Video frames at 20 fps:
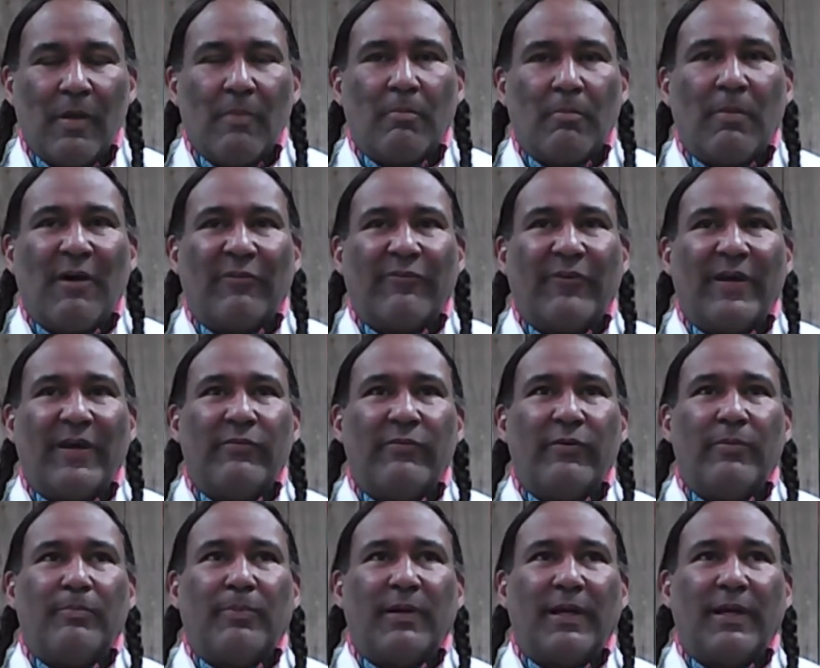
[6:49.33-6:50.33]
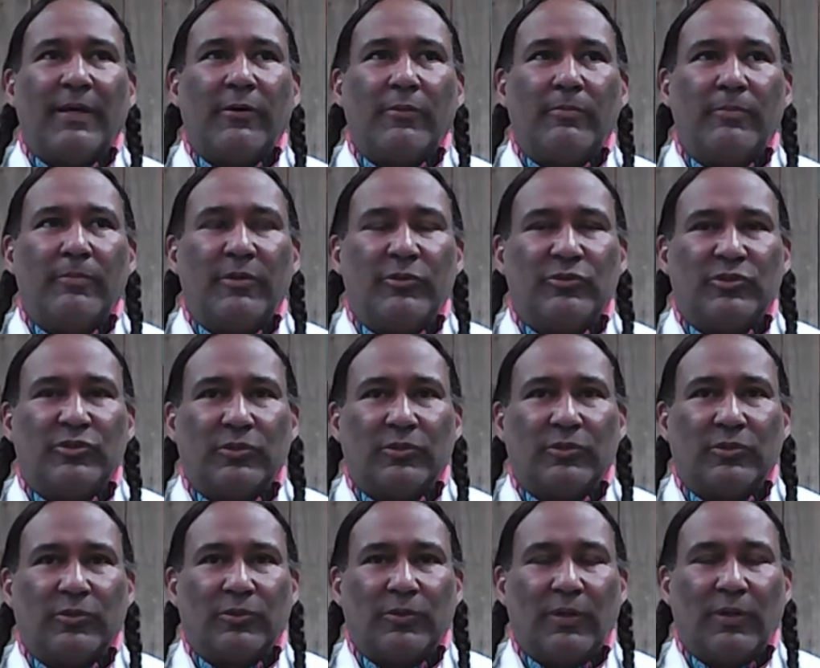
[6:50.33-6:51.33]
My favorite play or
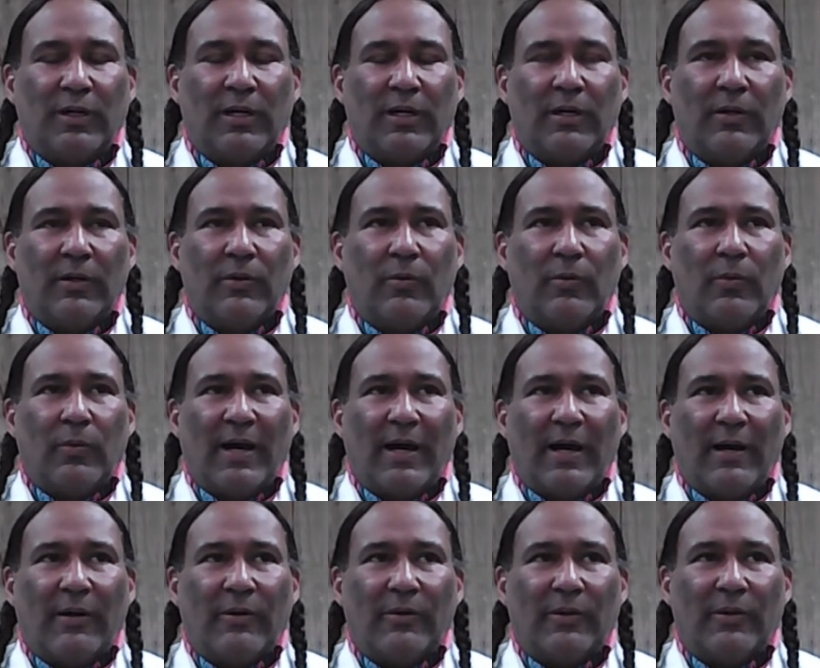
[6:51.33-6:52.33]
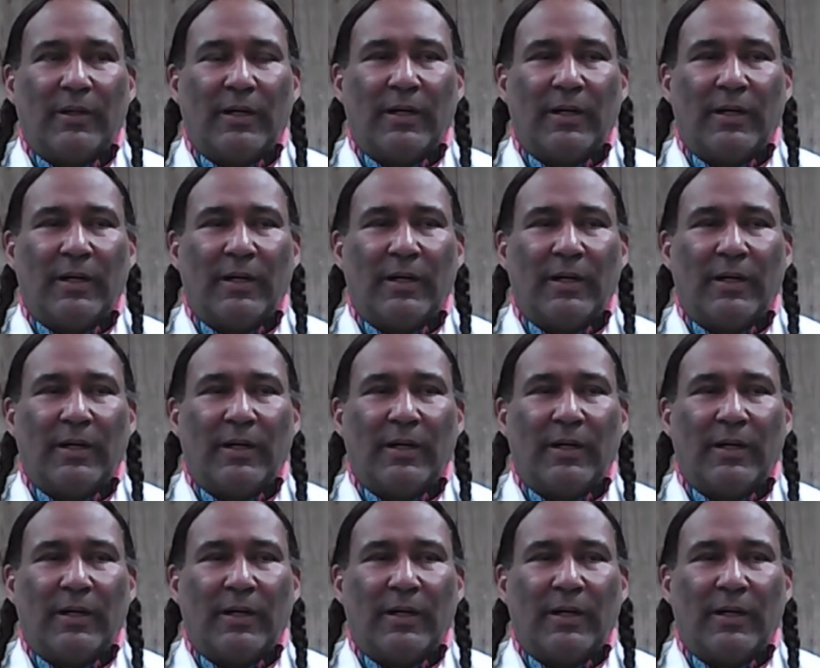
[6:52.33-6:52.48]
musical? Oh, wow.